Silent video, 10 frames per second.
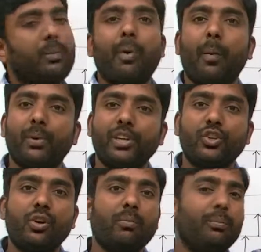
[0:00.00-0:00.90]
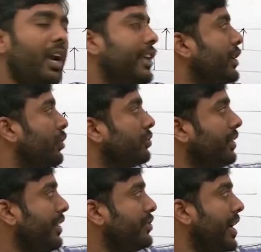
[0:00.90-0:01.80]
the population of molecules
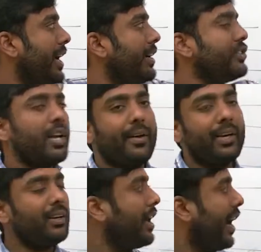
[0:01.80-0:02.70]
at J energy level,